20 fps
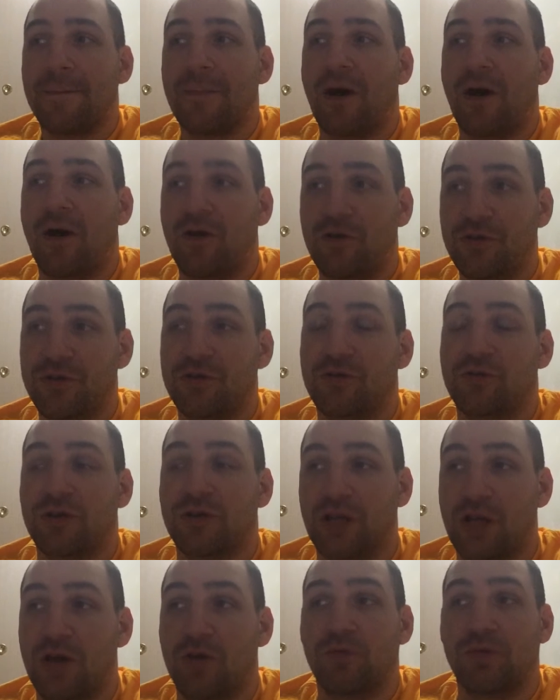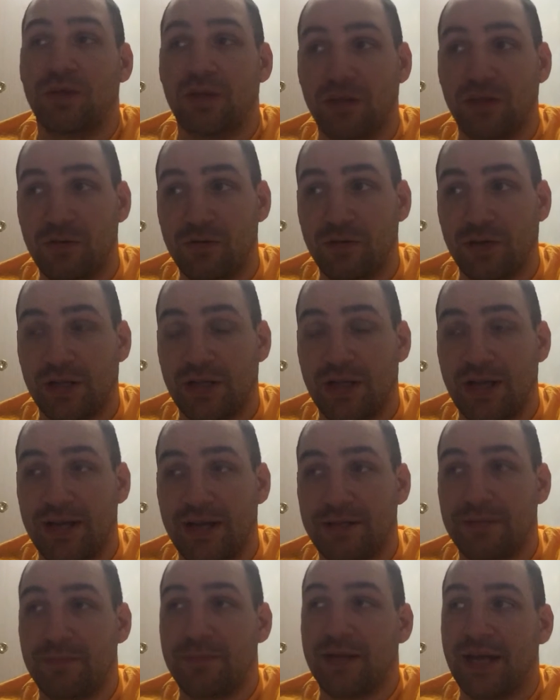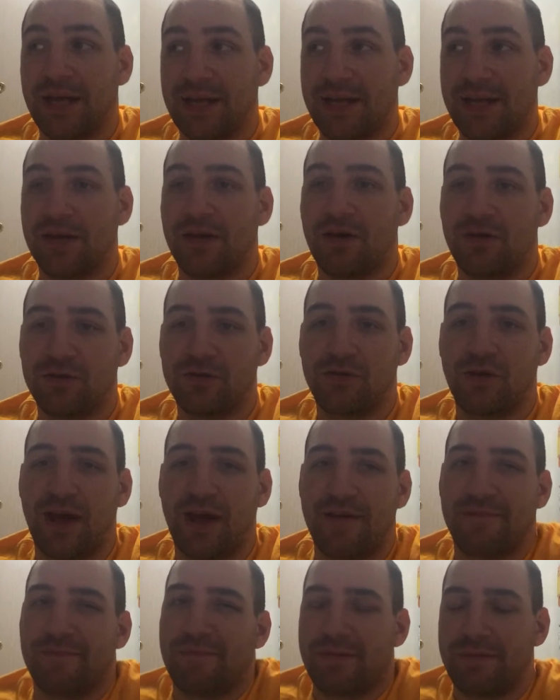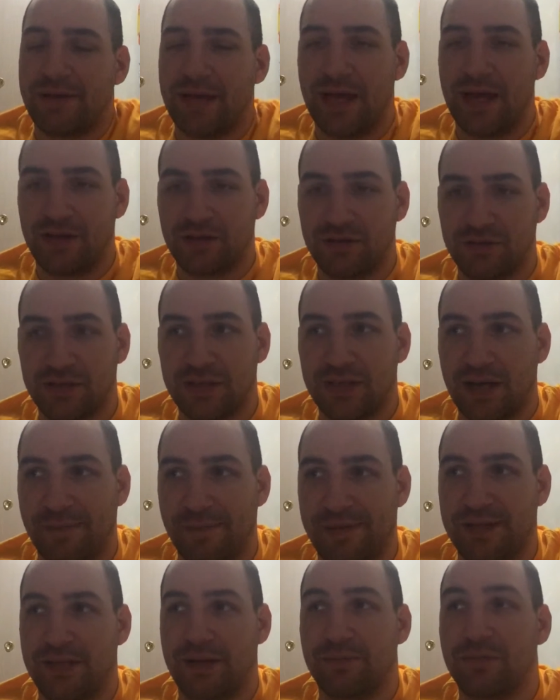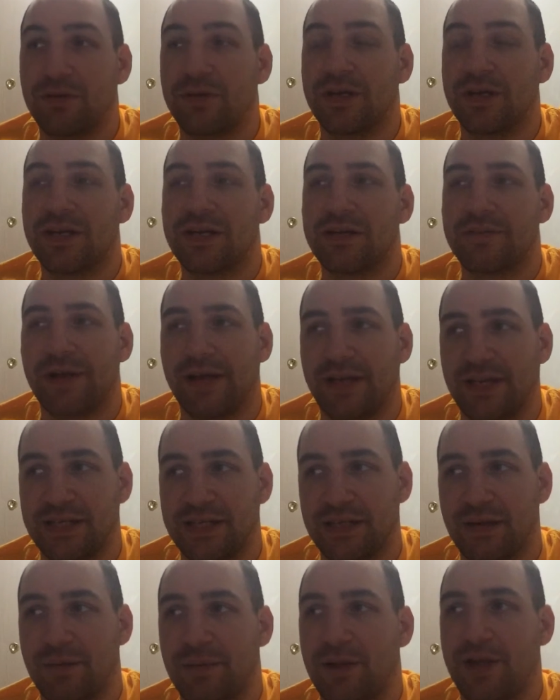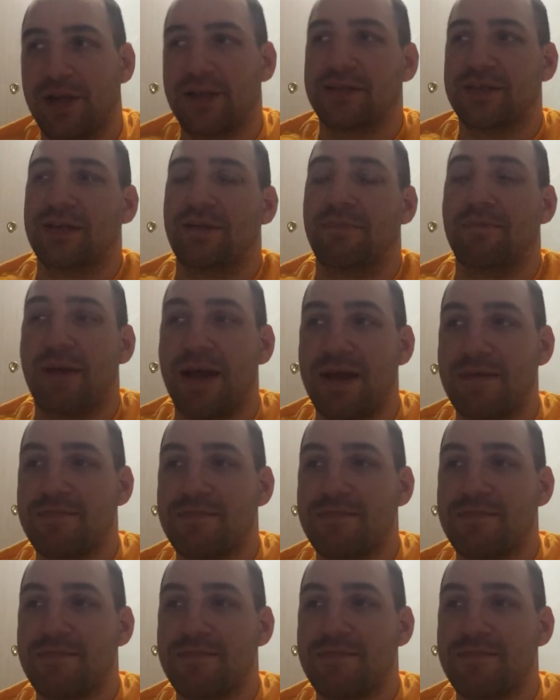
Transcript: Also along with a lower class, but I can also have maybe extra assignments I put into my lesson plans that might